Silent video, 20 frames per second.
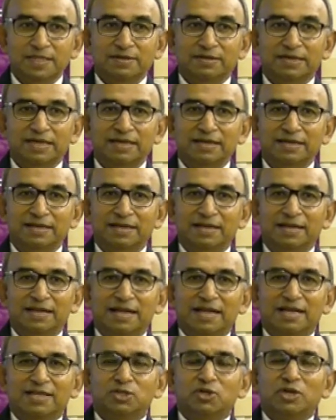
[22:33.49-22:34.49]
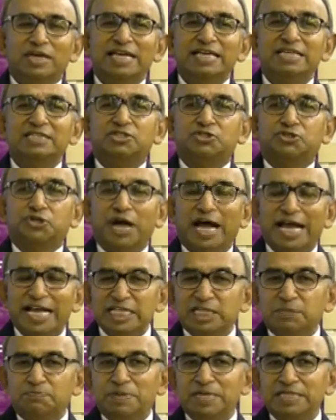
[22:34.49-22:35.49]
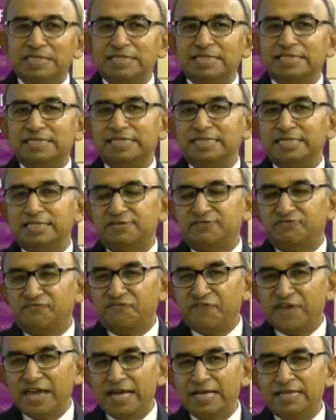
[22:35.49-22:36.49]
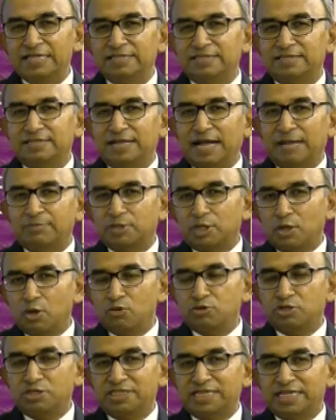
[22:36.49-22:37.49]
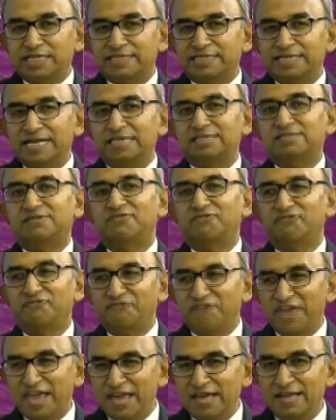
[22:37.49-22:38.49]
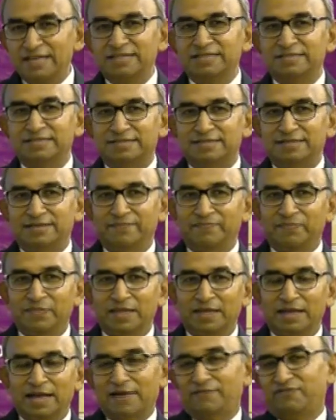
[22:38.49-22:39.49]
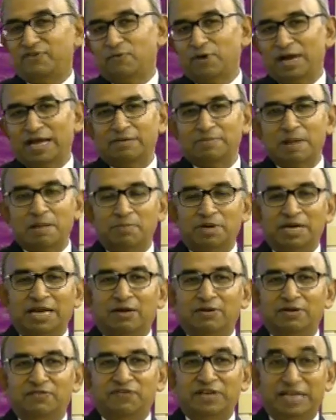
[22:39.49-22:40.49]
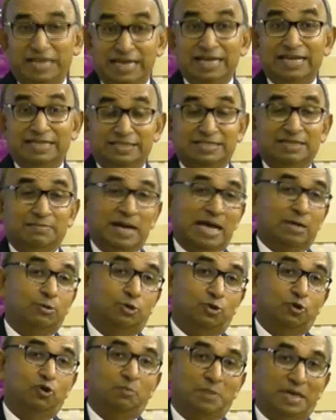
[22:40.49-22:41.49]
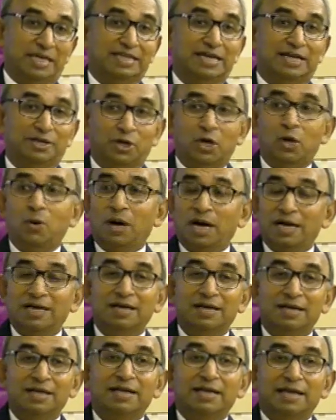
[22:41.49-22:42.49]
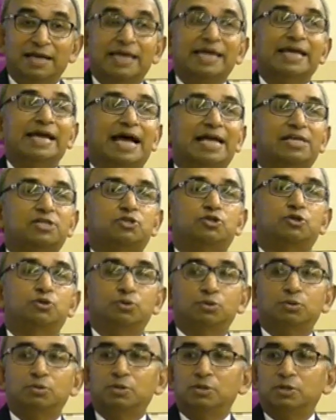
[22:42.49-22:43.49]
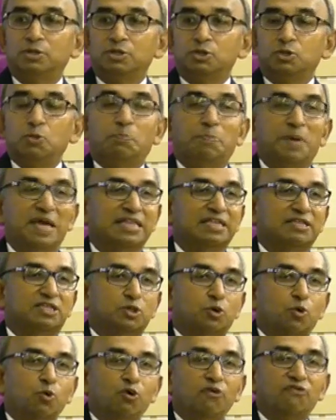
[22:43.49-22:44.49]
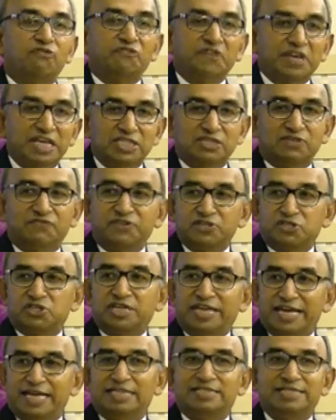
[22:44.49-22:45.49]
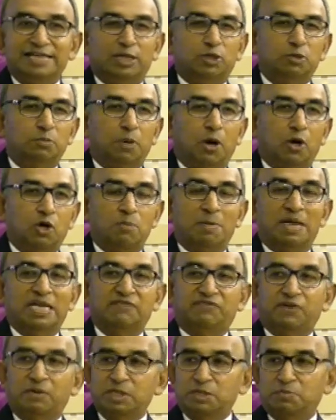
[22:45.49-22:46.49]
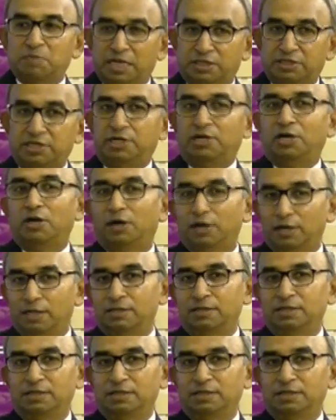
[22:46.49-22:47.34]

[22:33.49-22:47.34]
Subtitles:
Okay? So he tries businesses, fails. Comes close to success, fails. And from what I remember now, he is the man who told me that, what? He had to pay the school fees of his kids. He had to borrow money from his mother-in-law.